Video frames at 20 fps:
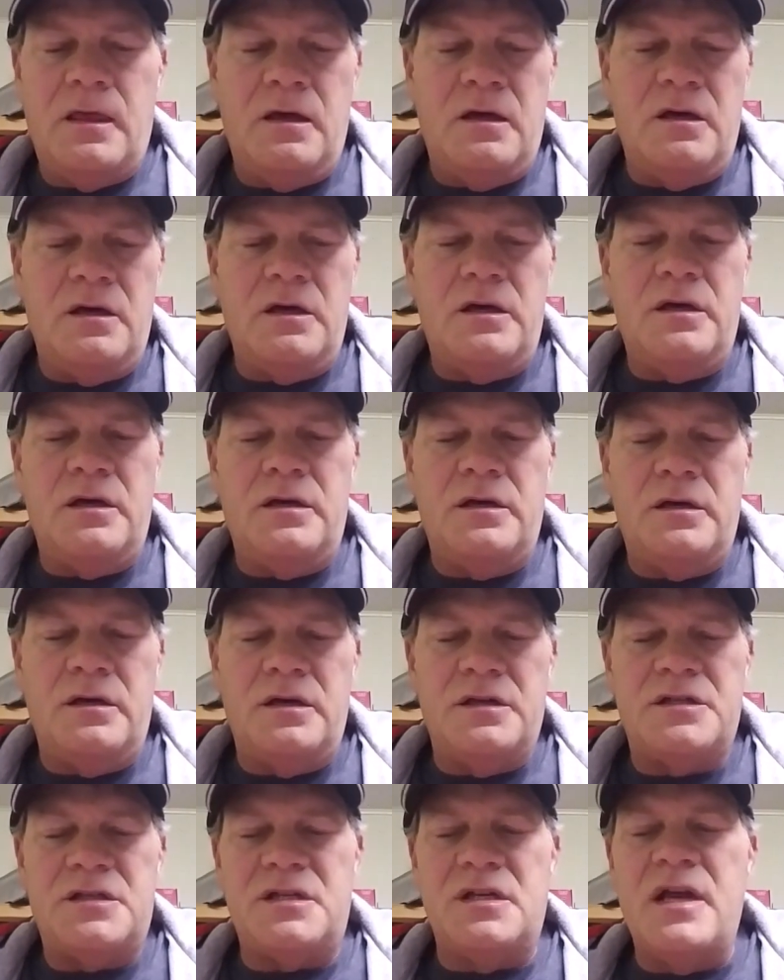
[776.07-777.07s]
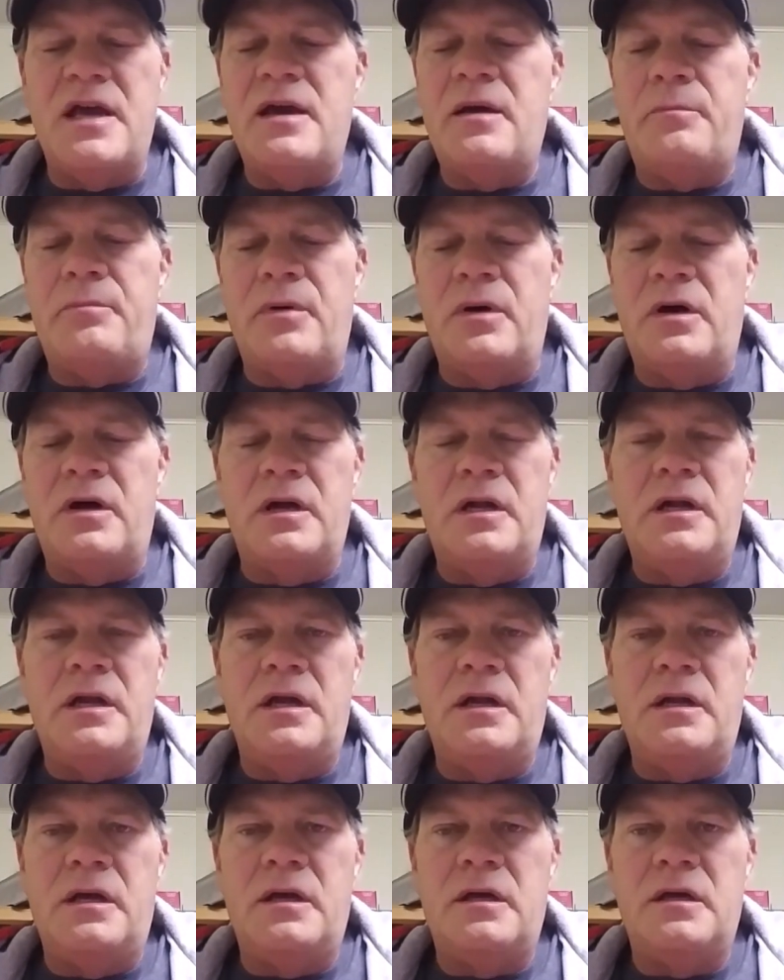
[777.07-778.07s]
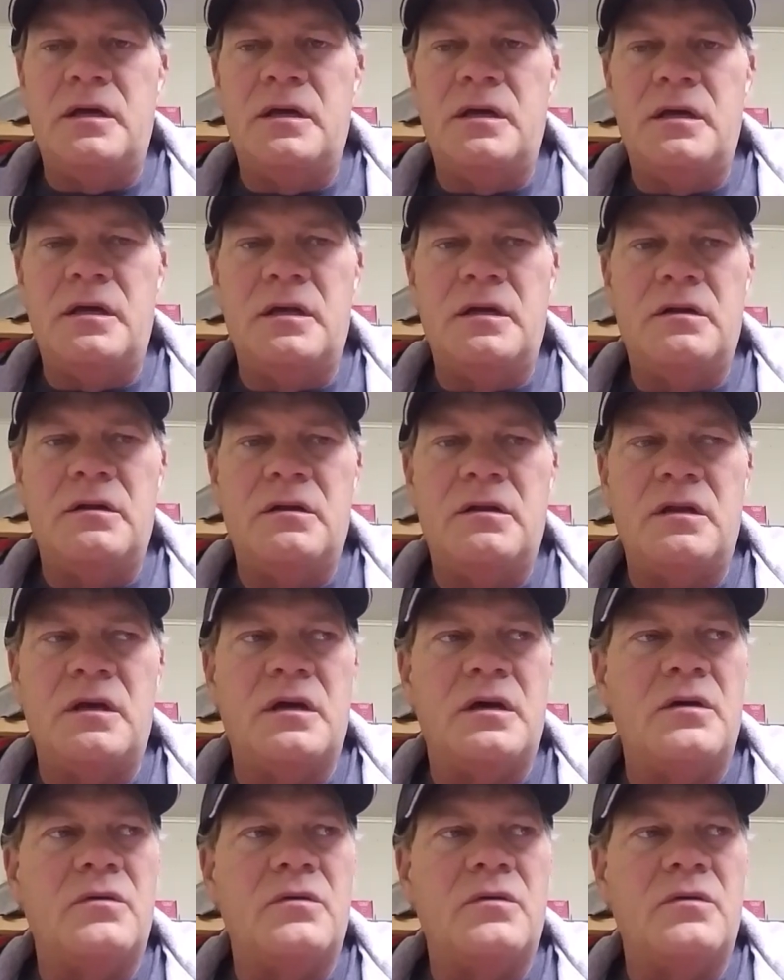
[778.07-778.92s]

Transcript: a Snap-on and